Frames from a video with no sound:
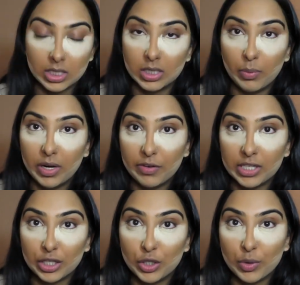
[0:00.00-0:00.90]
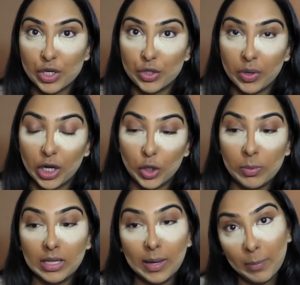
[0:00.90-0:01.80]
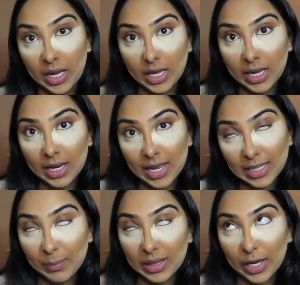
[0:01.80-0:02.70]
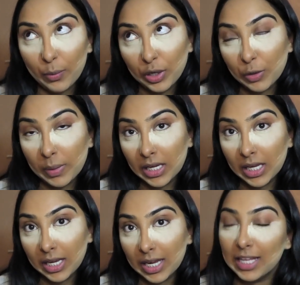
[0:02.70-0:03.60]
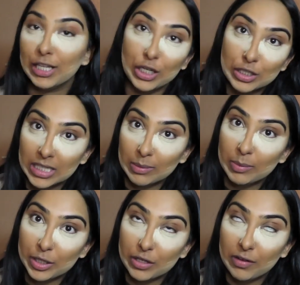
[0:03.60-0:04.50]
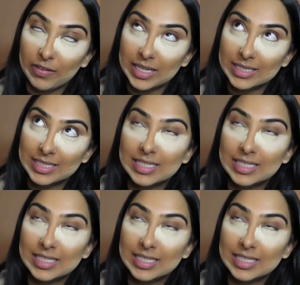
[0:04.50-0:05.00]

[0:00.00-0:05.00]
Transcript: Because someone ever texts you what you're doing and you would be like baking and they would be like, what are you making? And then you send them a picture of your face.